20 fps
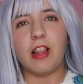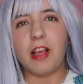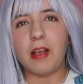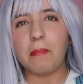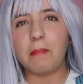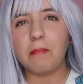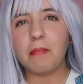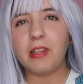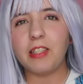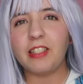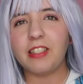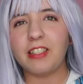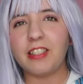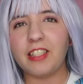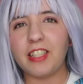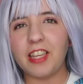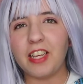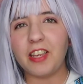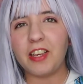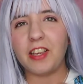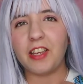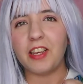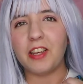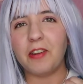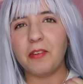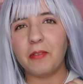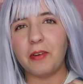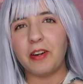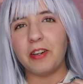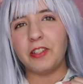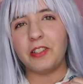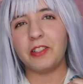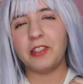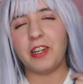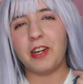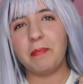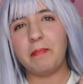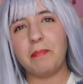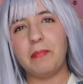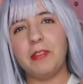Let me see, where
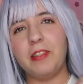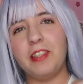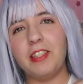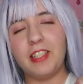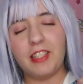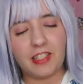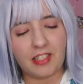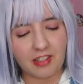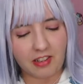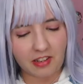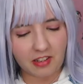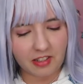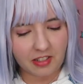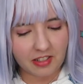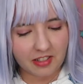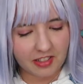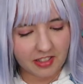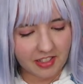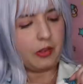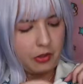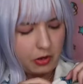should I put this on?